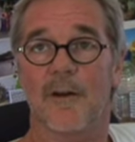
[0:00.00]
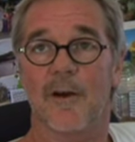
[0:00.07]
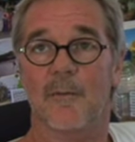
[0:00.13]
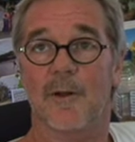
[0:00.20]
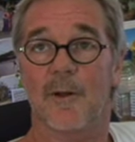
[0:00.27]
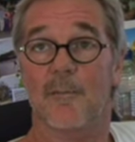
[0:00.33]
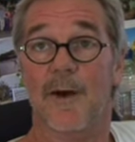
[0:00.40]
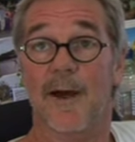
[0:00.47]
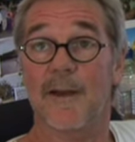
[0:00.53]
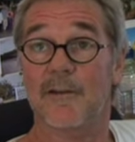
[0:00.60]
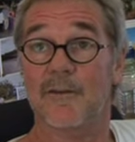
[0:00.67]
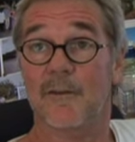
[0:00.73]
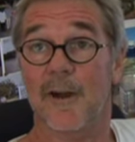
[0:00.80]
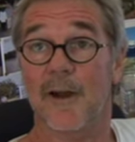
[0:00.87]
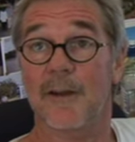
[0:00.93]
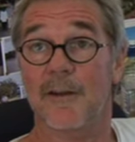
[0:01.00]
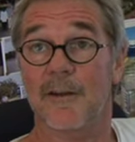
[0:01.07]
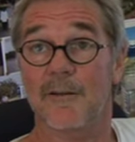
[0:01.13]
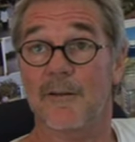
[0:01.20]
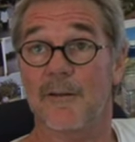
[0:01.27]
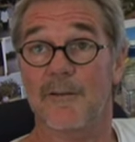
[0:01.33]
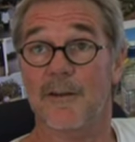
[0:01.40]
I mean, the pay's
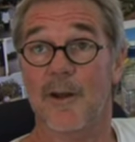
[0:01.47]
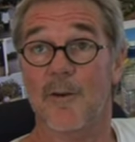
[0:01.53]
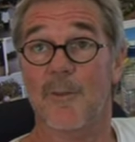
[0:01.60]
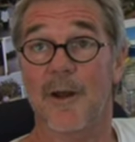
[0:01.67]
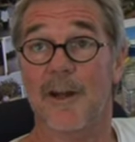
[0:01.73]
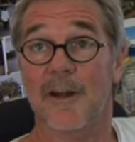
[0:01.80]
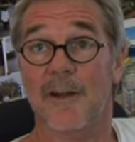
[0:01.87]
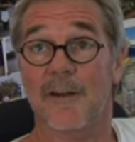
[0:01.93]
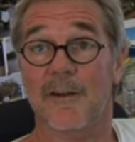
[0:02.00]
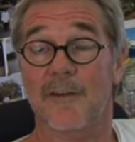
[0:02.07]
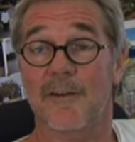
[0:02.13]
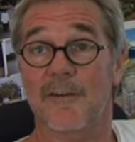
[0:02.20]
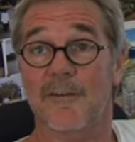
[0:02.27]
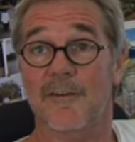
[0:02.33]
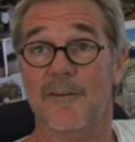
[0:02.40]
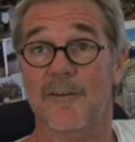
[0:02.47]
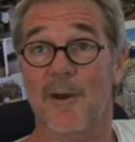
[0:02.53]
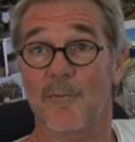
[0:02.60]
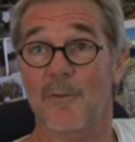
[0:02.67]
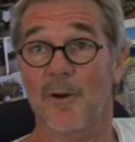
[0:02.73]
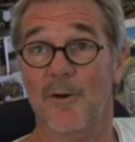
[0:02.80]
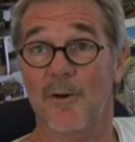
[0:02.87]
great, there's no money in it. It's just
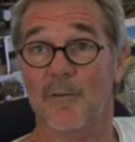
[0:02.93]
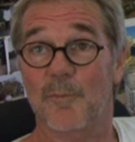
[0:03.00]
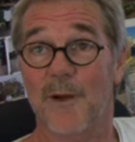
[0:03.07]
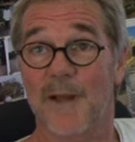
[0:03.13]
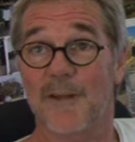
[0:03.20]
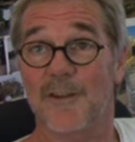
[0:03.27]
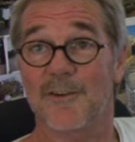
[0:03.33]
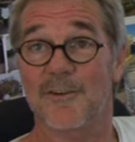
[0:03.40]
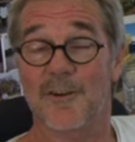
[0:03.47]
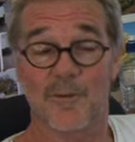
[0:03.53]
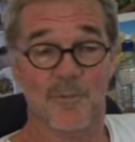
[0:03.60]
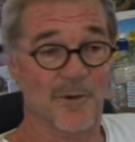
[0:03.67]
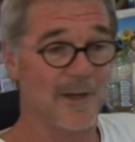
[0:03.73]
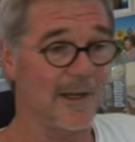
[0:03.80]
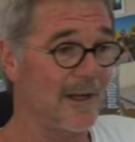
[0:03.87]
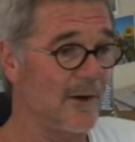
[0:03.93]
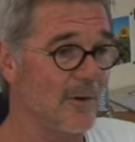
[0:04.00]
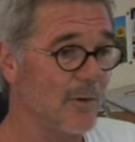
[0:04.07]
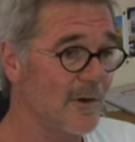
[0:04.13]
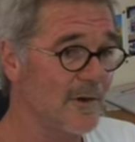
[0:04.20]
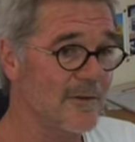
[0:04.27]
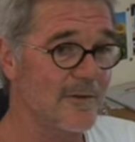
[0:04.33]
come along and paint this ute. We're going to get
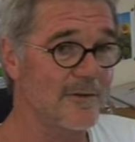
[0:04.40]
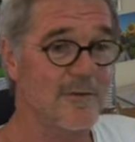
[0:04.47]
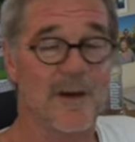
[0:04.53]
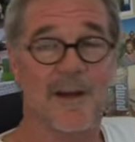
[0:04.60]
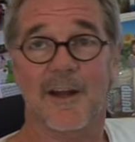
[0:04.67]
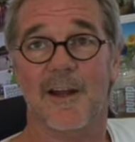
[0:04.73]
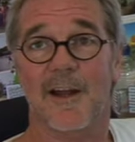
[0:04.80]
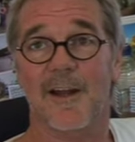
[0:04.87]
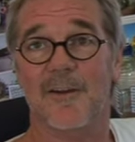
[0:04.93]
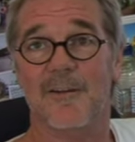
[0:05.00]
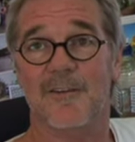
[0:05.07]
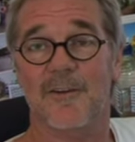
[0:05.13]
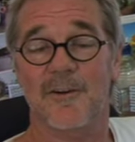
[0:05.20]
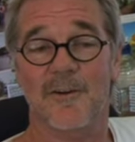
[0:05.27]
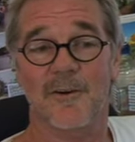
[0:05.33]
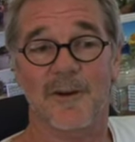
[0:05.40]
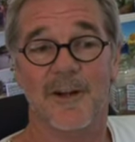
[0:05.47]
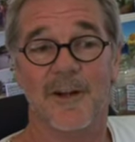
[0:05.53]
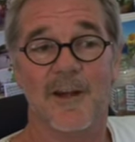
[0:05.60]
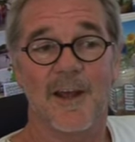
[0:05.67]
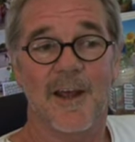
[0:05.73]
all these Australian artists to do it.